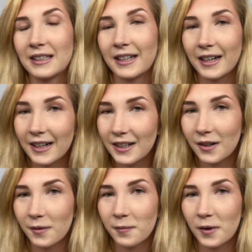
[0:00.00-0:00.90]
In
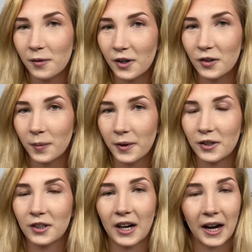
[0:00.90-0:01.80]
the original
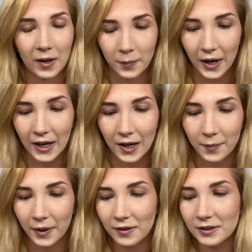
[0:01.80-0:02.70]
pictures, I had black
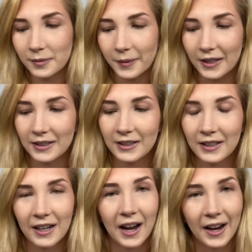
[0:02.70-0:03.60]
eyebrows, but
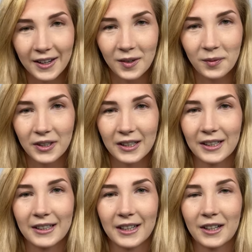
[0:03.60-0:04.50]
I think I'm just going
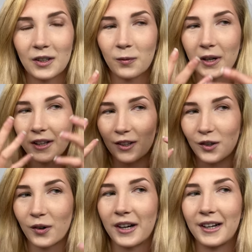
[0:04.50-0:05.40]
to stick with the
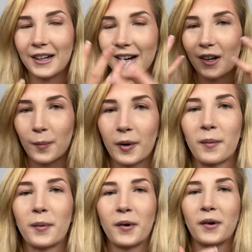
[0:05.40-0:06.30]
green and the
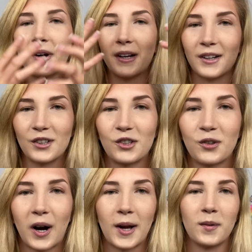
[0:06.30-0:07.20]
purple and the
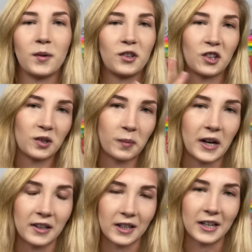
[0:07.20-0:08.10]
stripes, which is
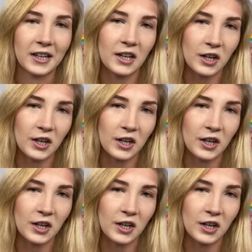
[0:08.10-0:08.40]
mainly